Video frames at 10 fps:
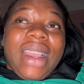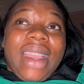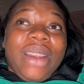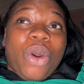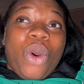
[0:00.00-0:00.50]

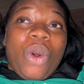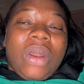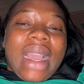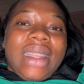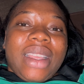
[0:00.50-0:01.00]
in all,
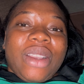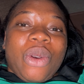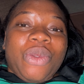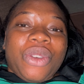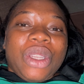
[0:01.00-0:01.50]
I thank
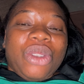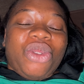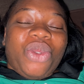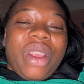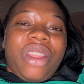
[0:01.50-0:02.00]
God for the
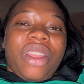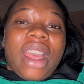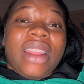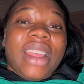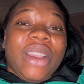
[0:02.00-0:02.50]
strength. I
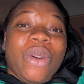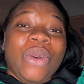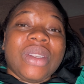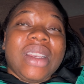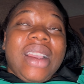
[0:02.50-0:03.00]
thank
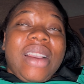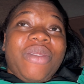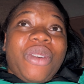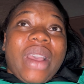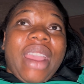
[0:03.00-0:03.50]
God
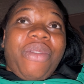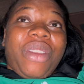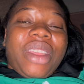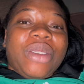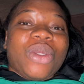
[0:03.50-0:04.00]
for
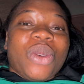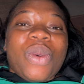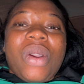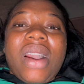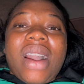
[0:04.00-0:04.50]
everything. So
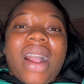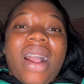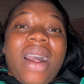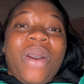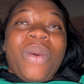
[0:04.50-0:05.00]

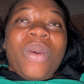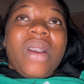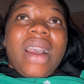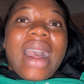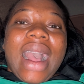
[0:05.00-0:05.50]
how
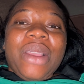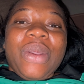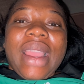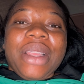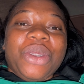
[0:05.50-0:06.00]
are you
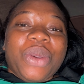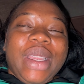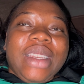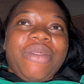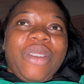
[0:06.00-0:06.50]
enjoying
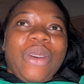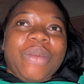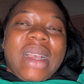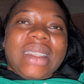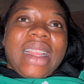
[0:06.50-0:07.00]
the
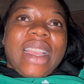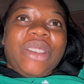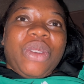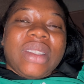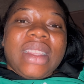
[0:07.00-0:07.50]
vlogmas? Like,
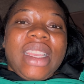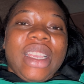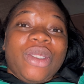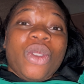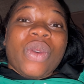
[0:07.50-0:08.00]
seriously,
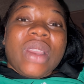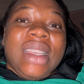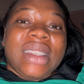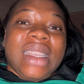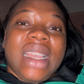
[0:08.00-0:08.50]
it's not
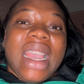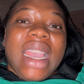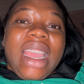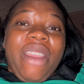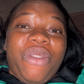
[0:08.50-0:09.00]
easy.
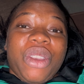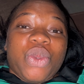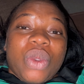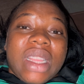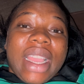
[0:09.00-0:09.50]
If it
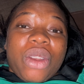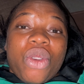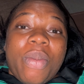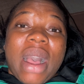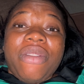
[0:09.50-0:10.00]
was like
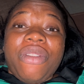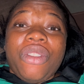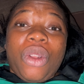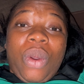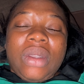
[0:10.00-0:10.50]
normal
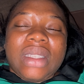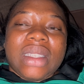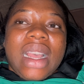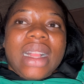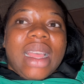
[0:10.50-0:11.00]
vlogs
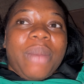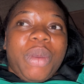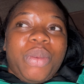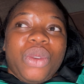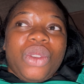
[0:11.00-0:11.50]
that
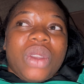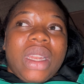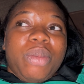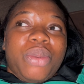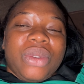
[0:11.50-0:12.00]
people
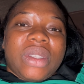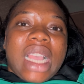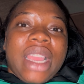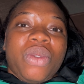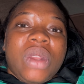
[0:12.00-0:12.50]
usually post,
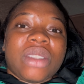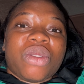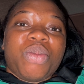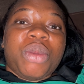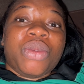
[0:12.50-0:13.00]
I know that
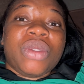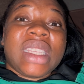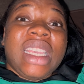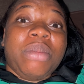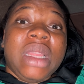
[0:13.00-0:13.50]
some people
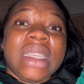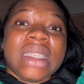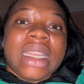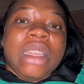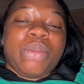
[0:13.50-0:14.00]
skip days
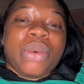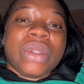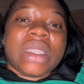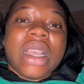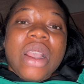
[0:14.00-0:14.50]
that they post,